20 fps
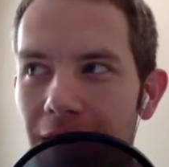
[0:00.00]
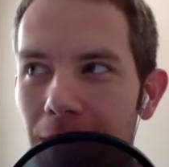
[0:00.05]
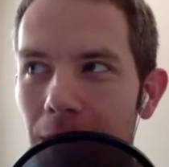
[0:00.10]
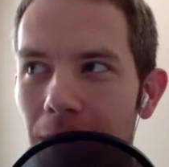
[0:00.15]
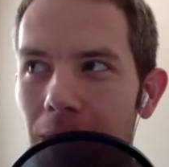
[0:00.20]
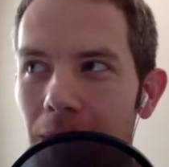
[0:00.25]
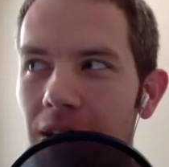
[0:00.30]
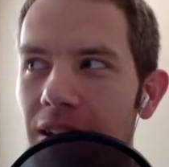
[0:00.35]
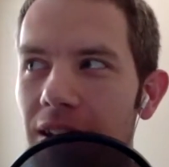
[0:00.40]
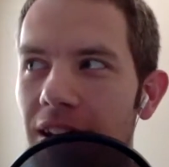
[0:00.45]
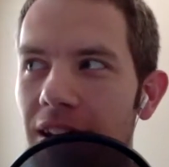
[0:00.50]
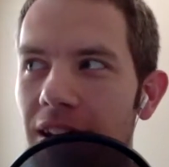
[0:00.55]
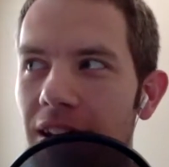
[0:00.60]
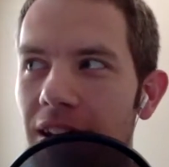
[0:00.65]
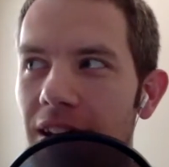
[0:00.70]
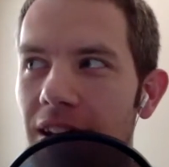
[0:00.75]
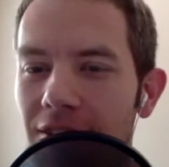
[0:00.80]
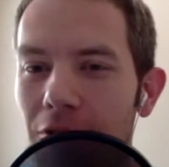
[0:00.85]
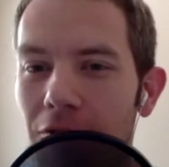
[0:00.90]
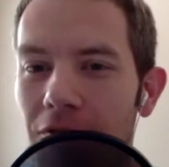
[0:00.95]
not
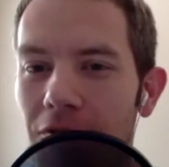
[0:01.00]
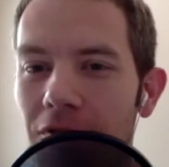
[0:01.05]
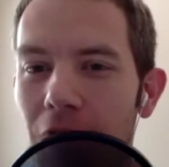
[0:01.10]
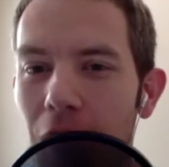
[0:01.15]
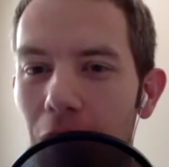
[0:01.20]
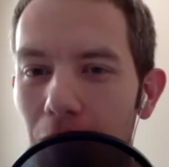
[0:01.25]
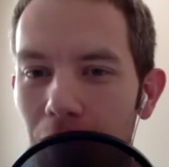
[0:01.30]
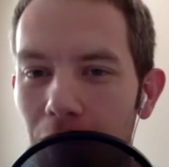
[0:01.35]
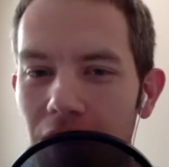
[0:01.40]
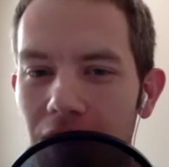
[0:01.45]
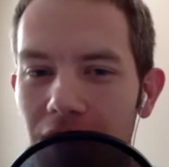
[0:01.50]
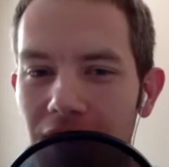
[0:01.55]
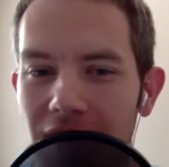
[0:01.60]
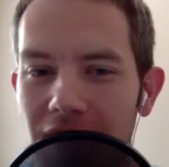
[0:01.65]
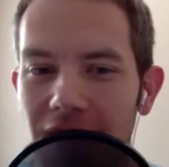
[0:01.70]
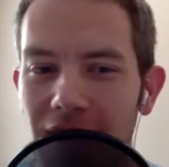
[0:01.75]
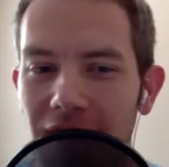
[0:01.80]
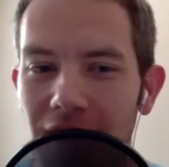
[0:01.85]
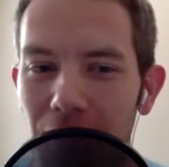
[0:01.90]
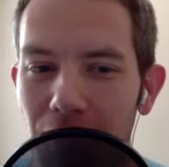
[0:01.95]
so focused
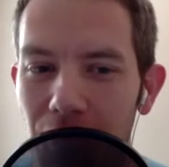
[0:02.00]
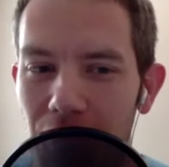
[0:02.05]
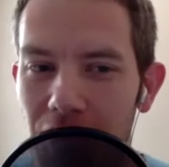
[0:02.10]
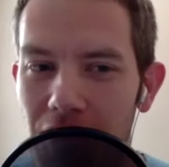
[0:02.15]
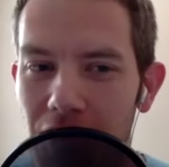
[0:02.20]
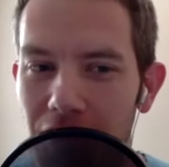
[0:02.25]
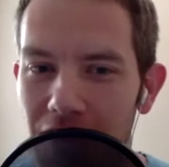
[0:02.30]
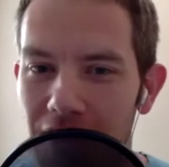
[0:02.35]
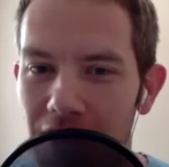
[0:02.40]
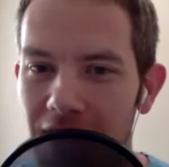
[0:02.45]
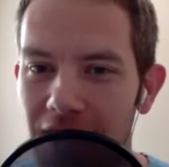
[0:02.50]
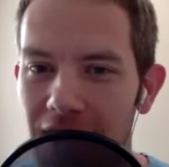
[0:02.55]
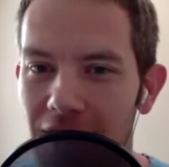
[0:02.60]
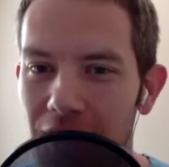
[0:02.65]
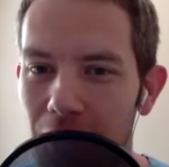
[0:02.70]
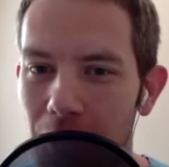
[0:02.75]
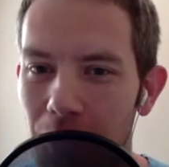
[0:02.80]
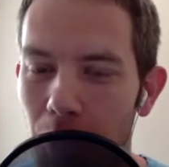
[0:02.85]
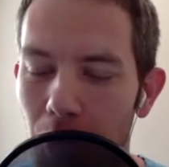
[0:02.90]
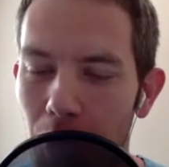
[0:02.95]
and so driven
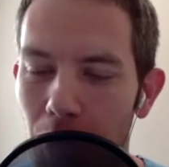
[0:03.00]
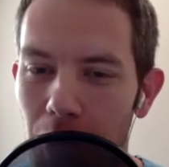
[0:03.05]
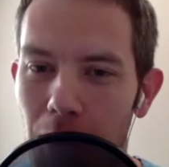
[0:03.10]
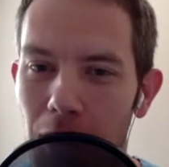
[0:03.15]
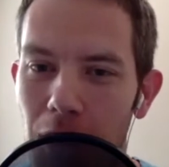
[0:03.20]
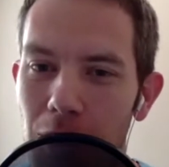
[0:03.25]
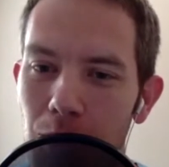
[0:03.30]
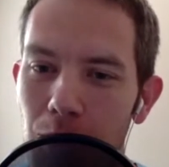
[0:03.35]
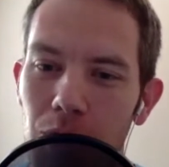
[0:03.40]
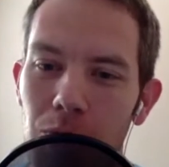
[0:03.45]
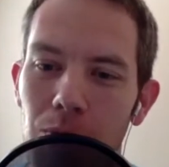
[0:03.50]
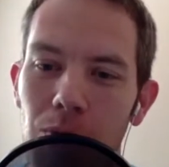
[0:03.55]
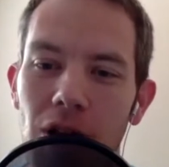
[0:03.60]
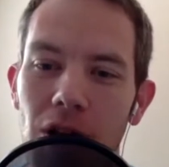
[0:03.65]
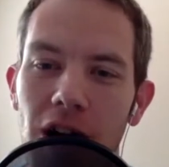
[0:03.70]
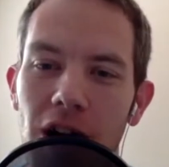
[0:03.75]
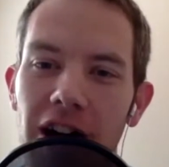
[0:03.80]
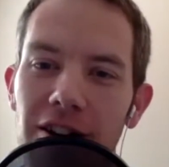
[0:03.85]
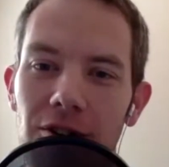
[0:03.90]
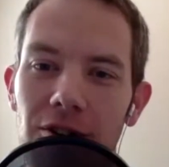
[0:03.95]
to a point where you put
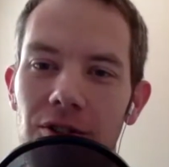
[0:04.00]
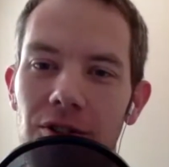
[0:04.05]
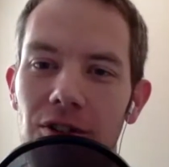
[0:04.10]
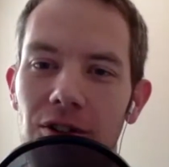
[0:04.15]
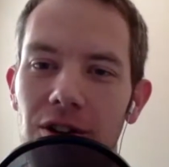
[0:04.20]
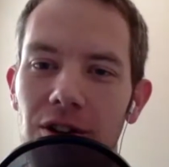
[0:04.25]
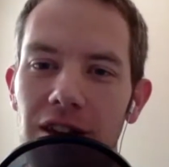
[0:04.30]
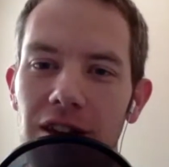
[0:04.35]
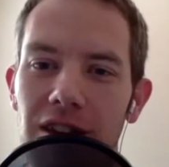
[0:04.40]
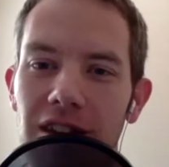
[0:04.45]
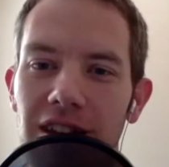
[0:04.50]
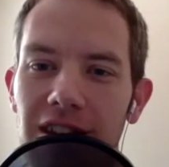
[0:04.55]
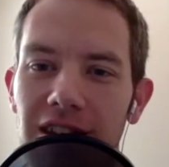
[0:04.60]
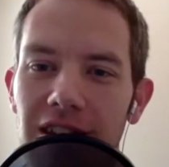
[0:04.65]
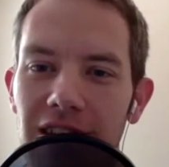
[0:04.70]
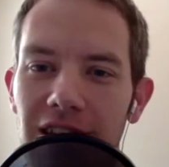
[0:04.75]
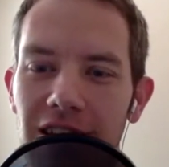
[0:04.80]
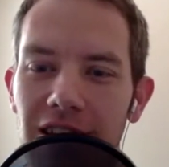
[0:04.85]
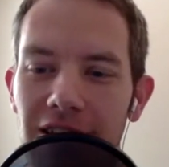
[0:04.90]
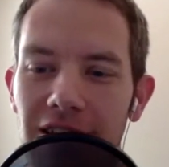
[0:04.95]
blinders on that,
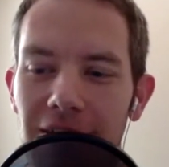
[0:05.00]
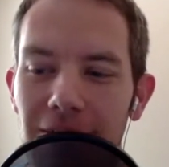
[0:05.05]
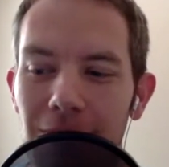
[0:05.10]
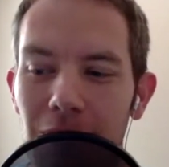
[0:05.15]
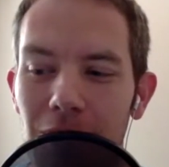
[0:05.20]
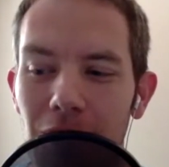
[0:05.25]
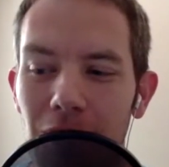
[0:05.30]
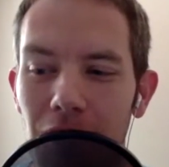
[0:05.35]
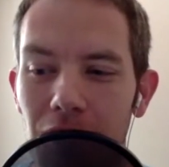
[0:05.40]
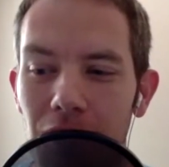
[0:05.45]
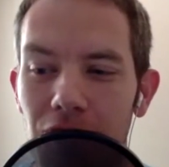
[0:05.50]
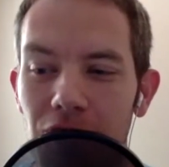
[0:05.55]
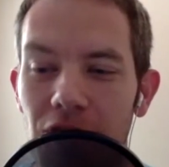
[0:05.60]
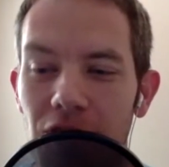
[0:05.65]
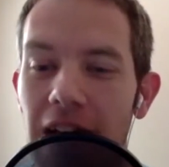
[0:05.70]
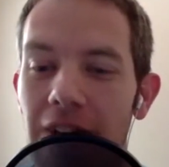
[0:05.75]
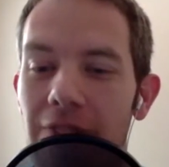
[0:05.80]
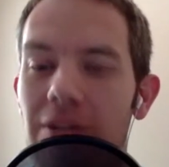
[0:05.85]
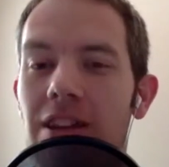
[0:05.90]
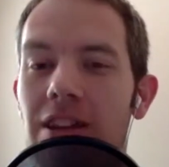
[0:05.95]
you're
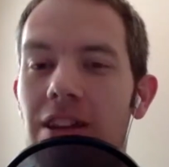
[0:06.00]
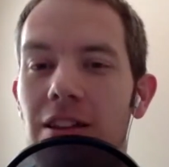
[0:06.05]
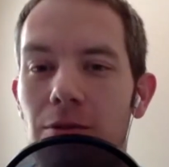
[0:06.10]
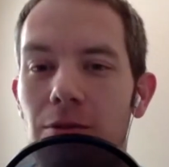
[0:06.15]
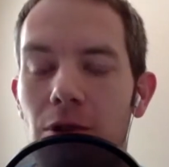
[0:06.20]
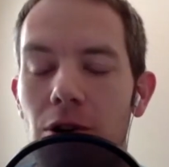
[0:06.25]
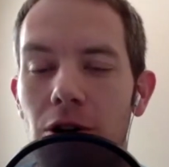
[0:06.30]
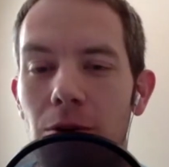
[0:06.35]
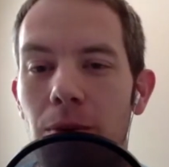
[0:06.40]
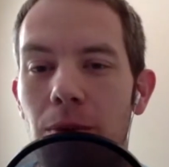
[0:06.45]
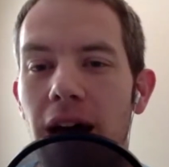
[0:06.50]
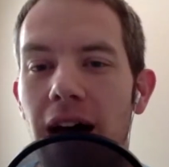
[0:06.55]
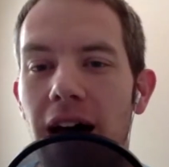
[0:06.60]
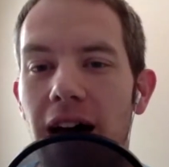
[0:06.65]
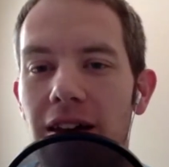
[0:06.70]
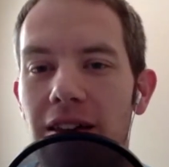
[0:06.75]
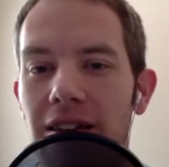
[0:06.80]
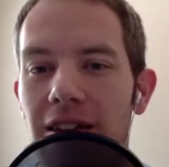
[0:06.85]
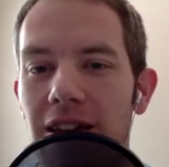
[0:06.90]
driving down the wrong path.